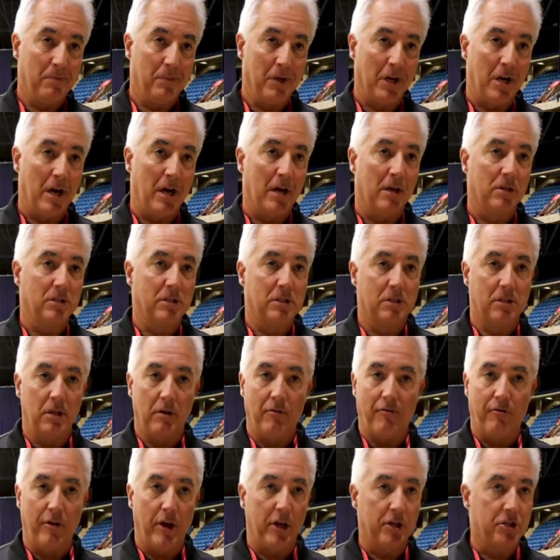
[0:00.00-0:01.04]
because
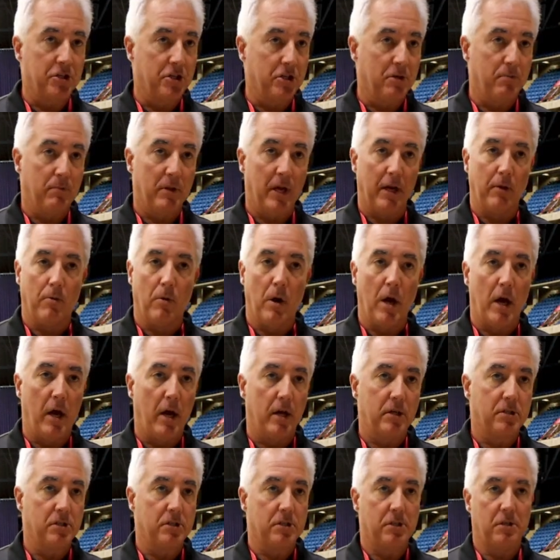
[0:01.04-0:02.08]
you fished them, they'd
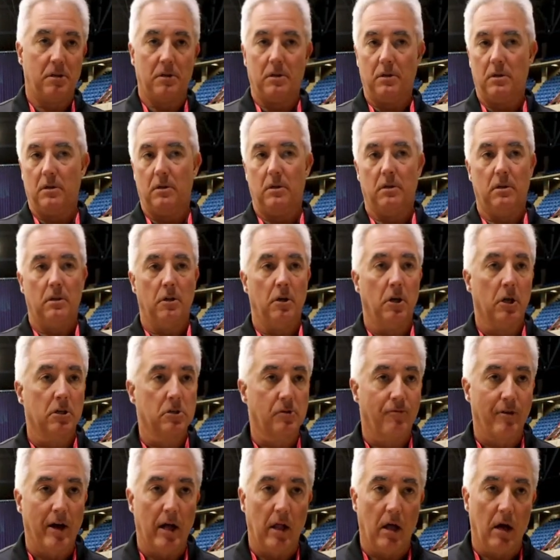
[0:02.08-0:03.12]
rust,
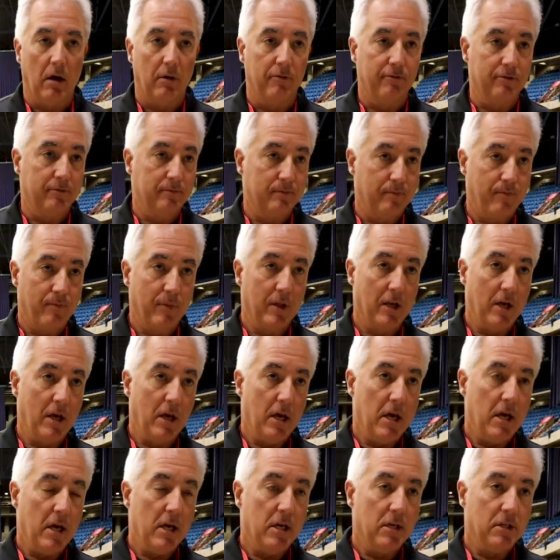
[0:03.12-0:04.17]
hooks fall off.
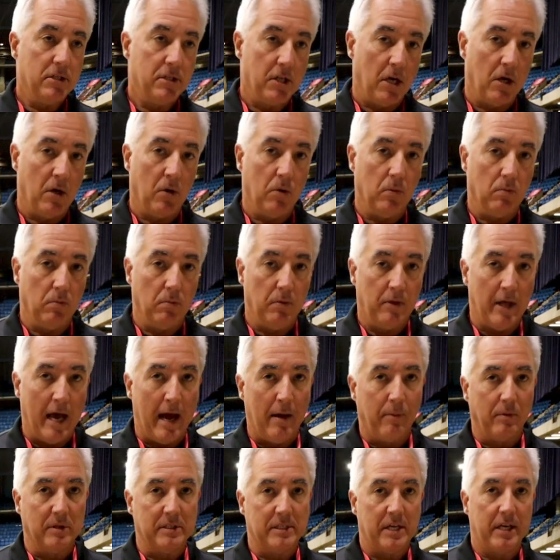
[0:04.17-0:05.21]
So
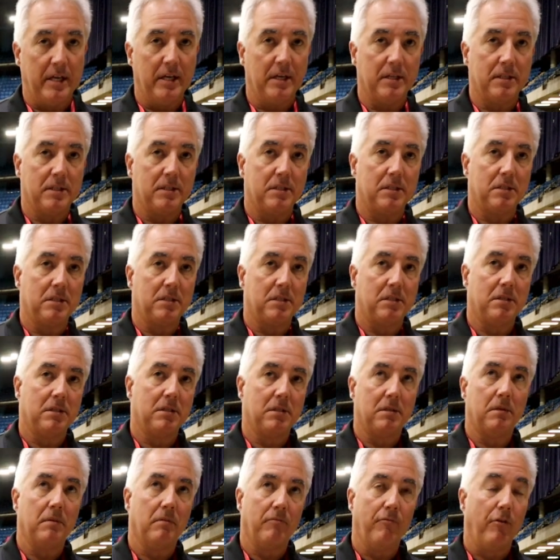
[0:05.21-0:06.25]
that was
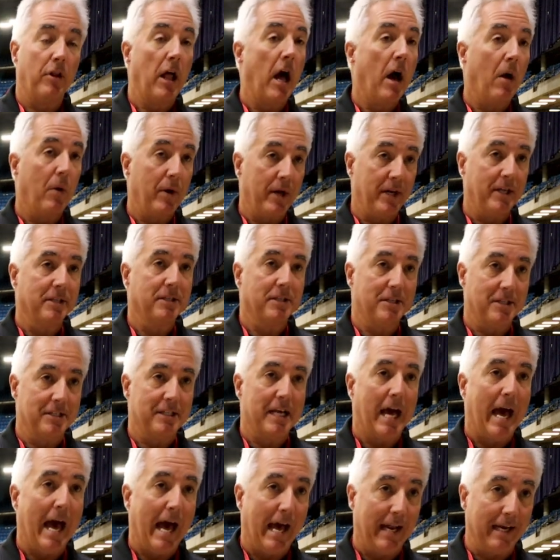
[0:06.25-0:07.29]
his flaw in his
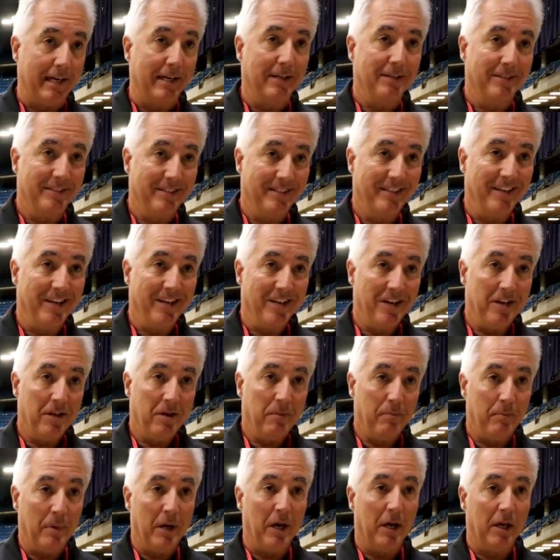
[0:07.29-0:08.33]
design.
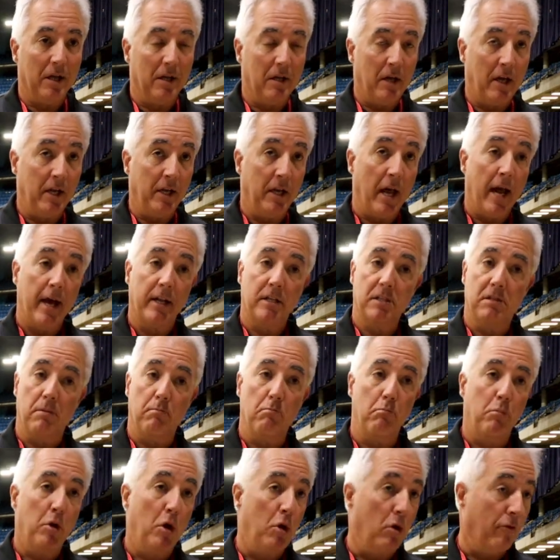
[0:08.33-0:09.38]
But he had
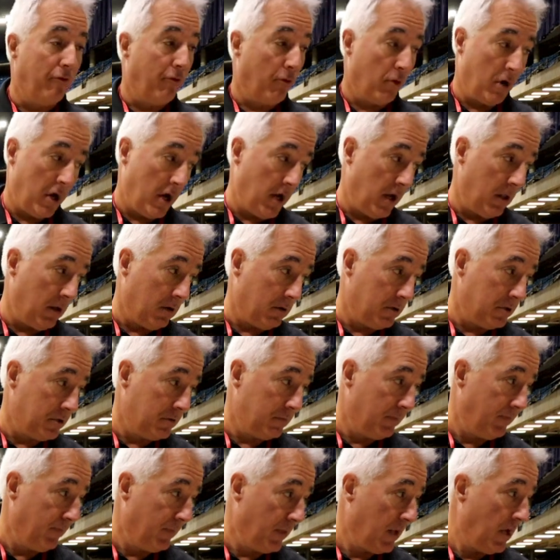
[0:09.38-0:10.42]
some beautiful
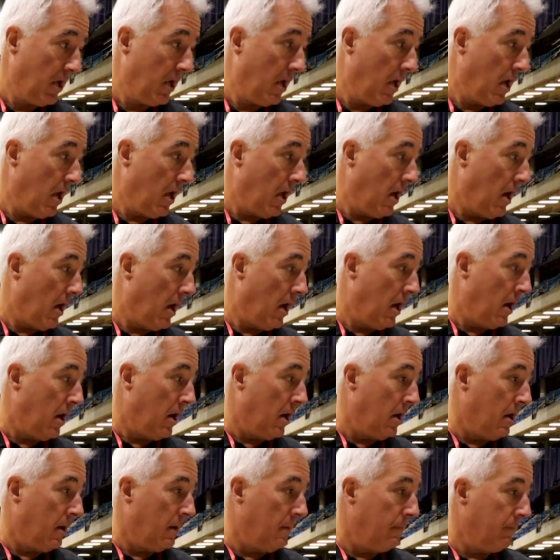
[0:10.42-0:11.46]

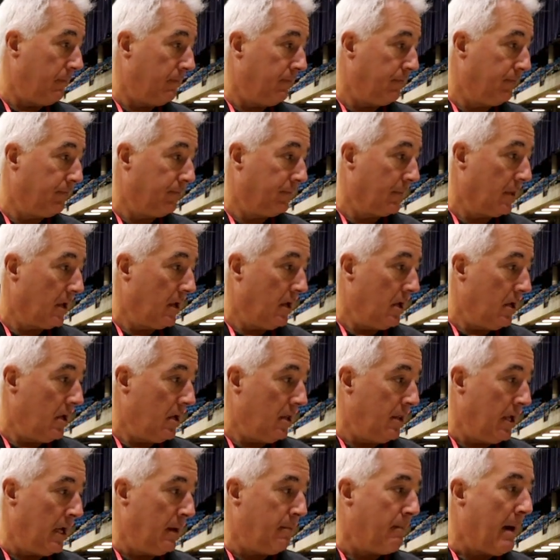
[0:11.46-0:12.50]
colors.
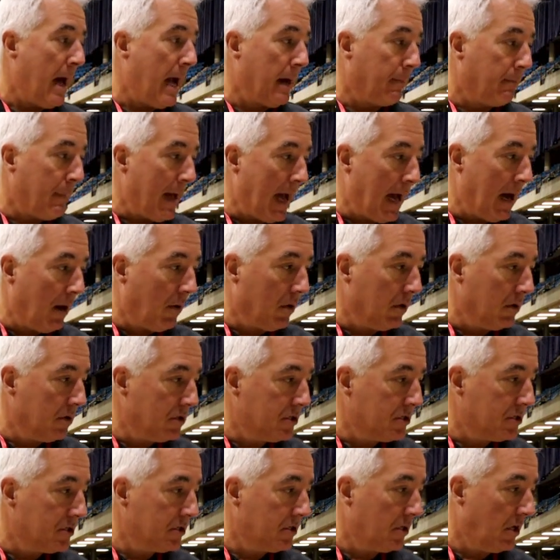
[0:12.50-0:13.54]
Then Mike
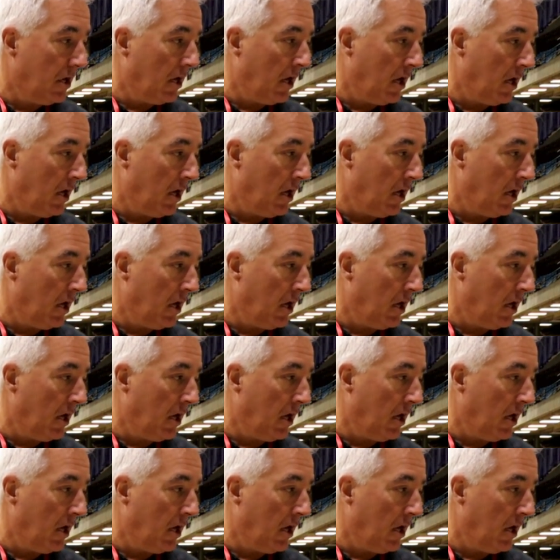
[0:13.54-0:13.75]
Bowers.